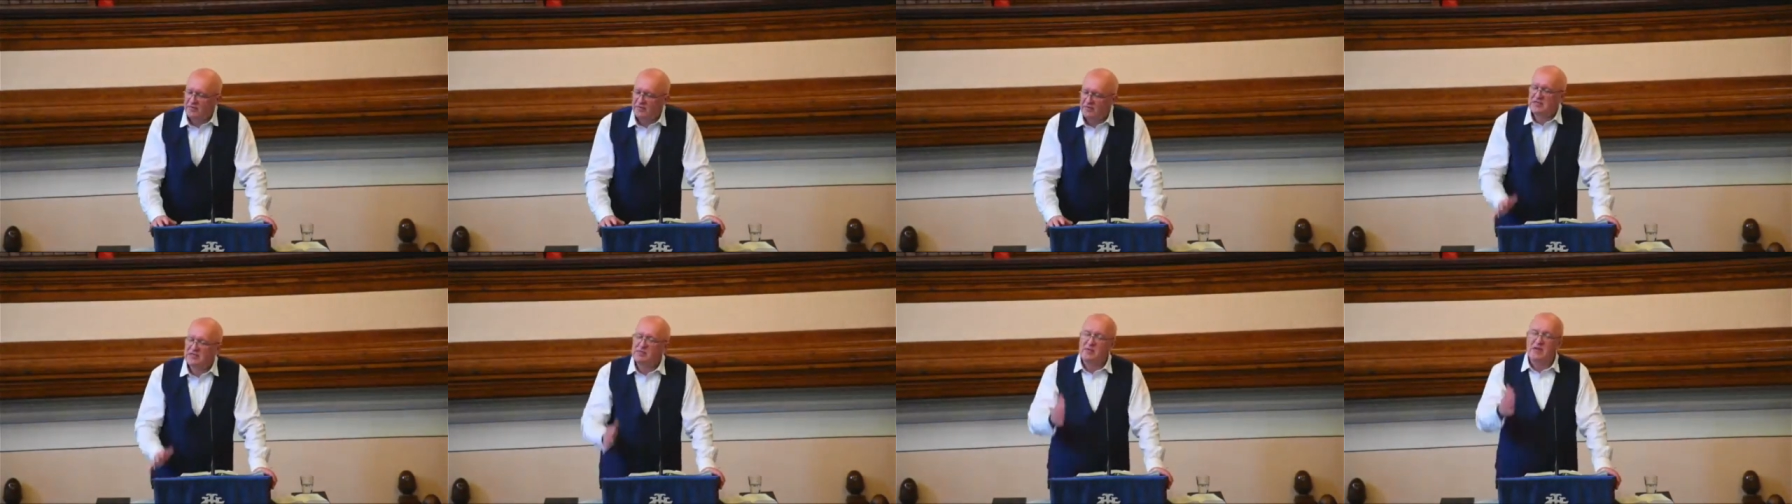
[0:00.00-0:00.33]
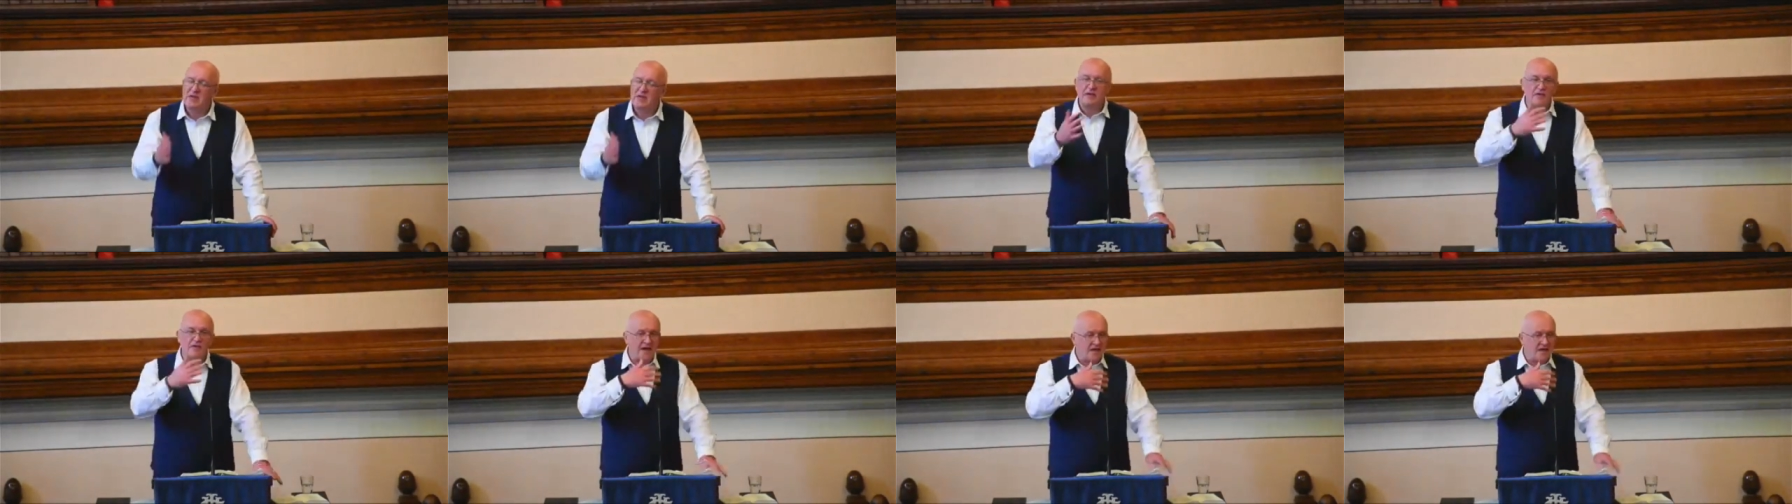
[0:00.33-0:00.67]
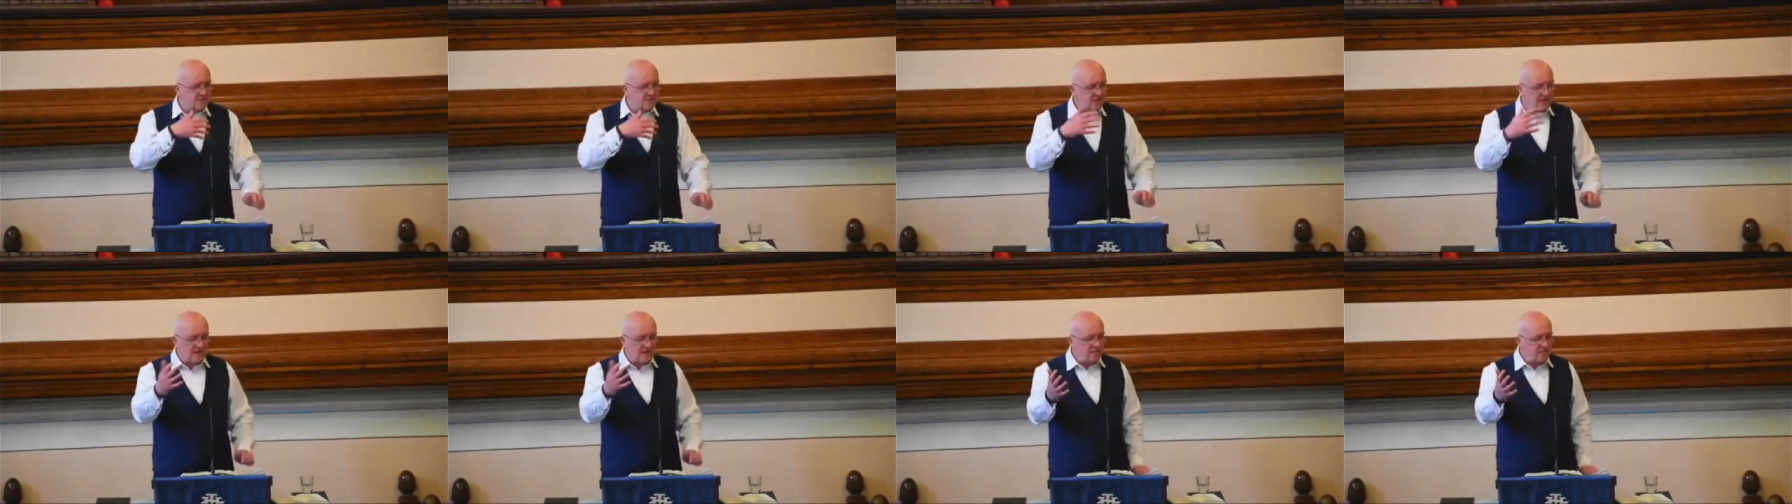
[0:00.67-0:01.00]
To me, that
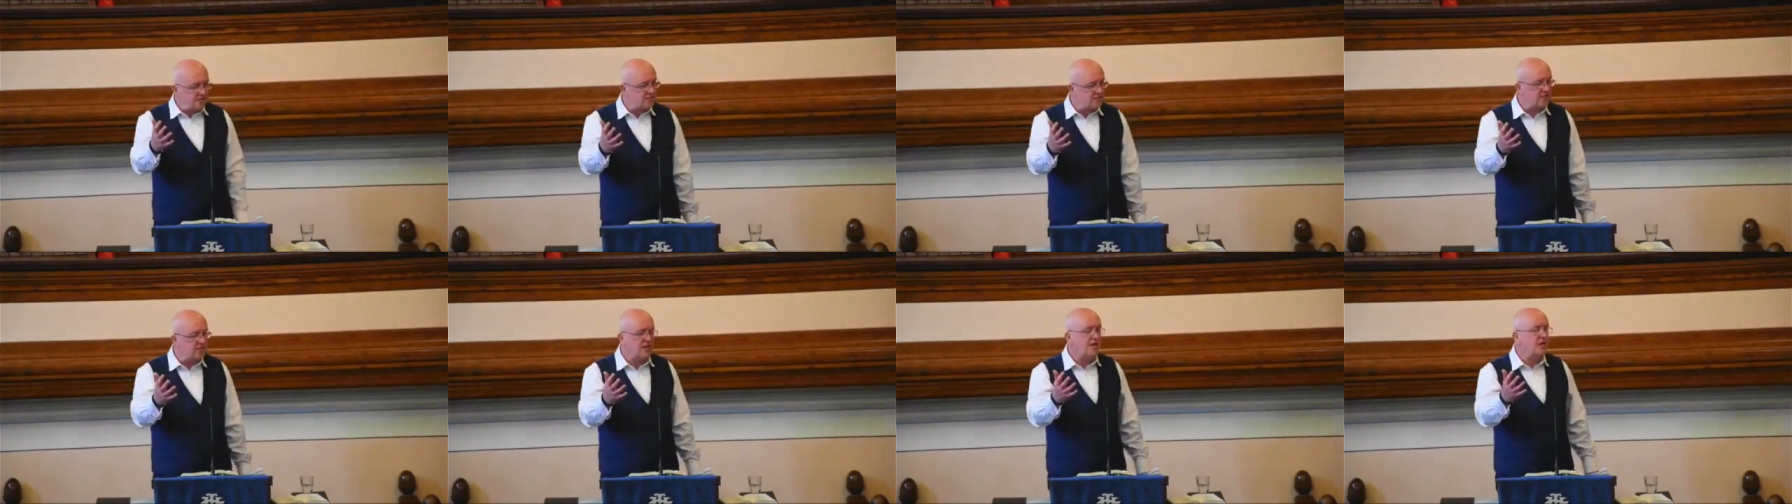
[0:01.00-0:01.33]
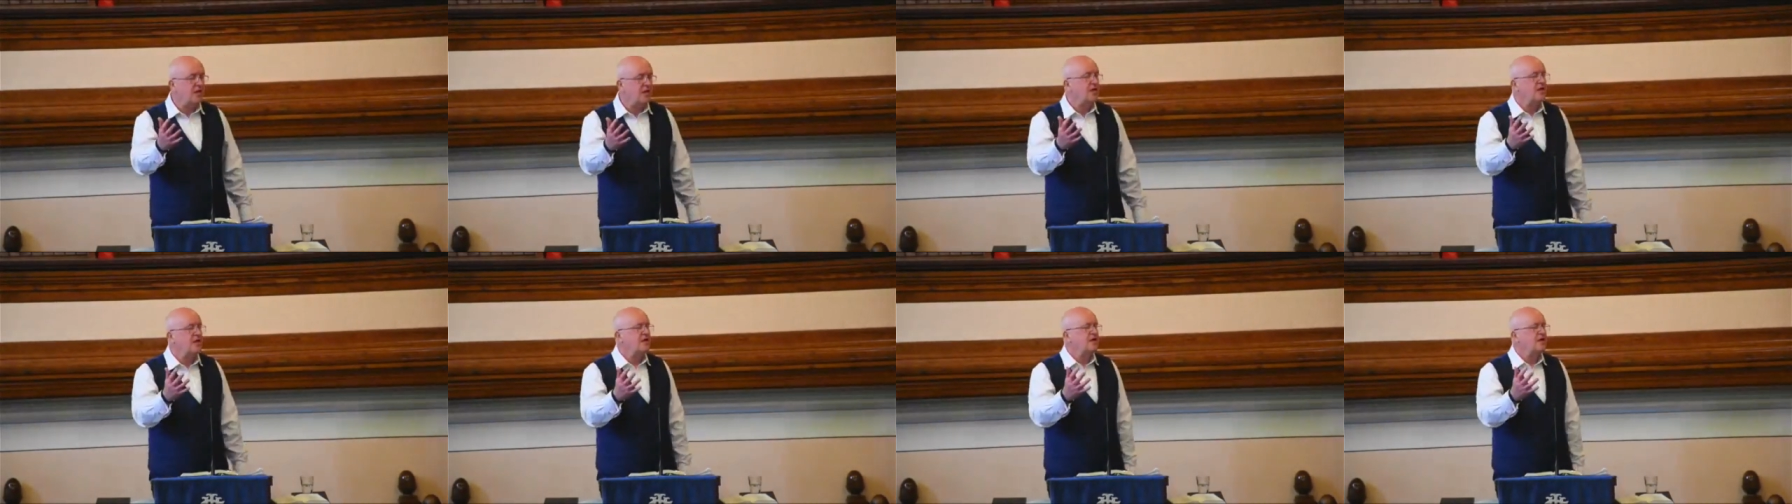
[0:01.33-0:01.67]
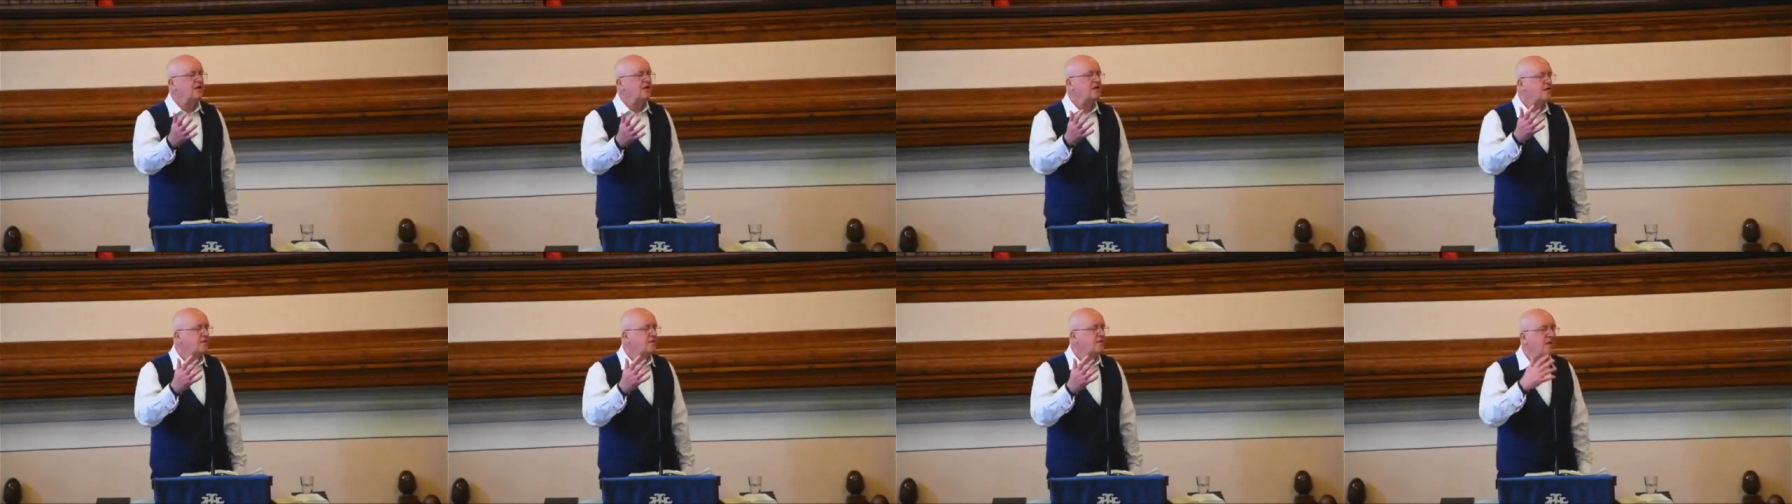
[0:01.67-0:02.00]
seems
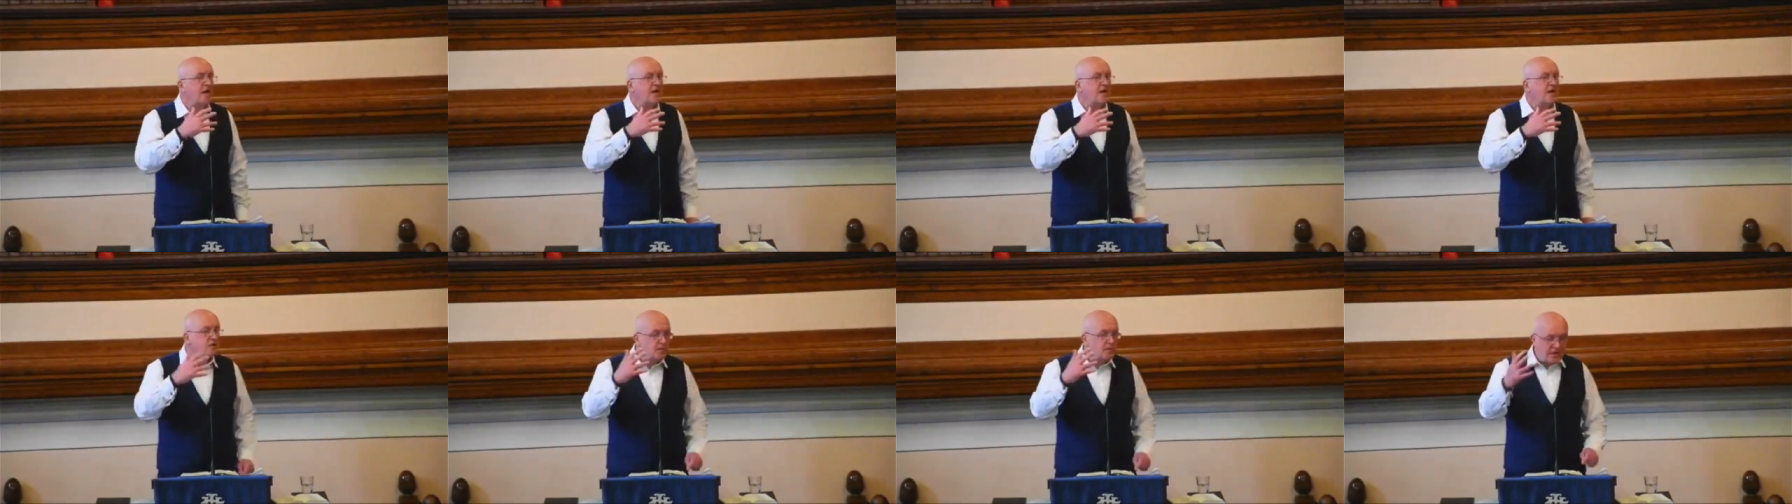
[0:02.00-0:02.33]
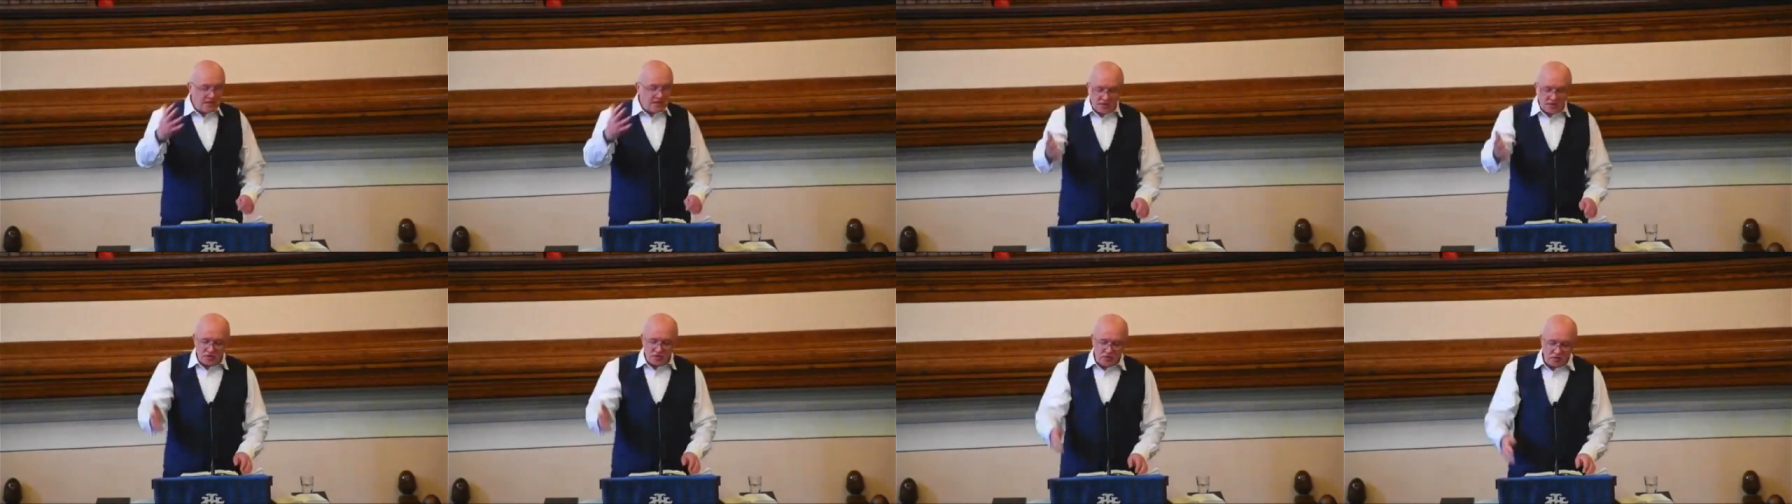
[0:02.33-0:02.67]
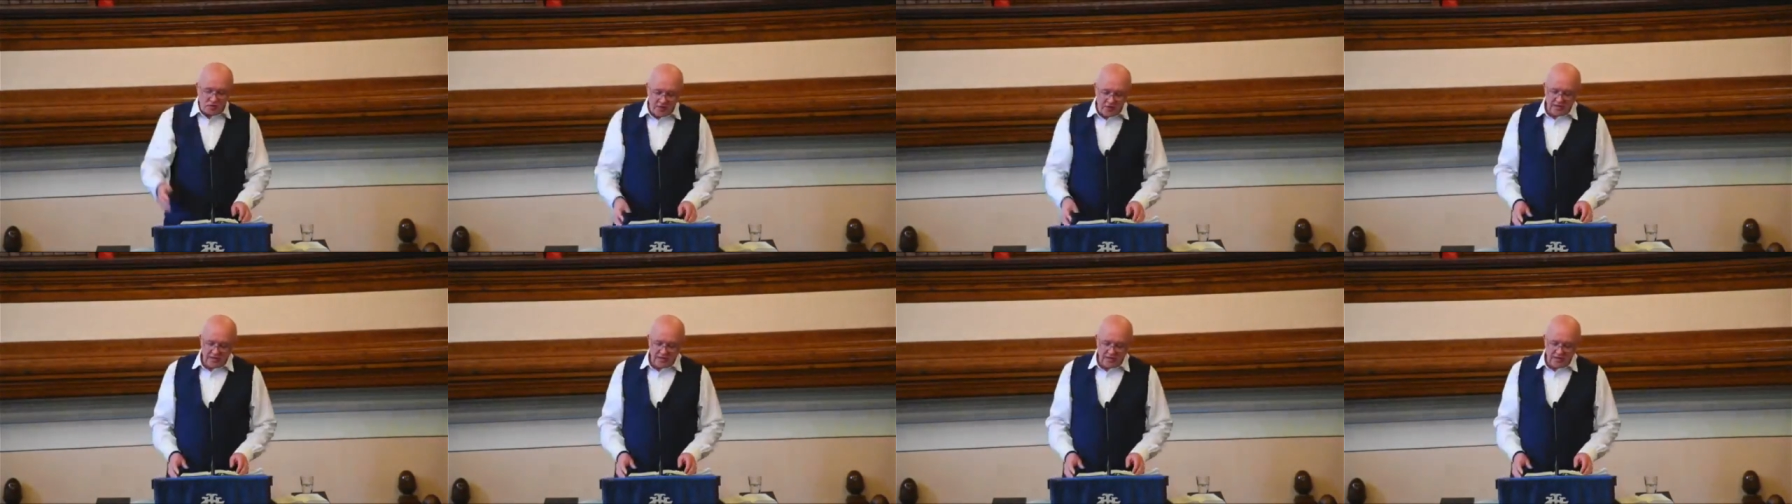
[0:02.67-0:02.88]
the best way to do it.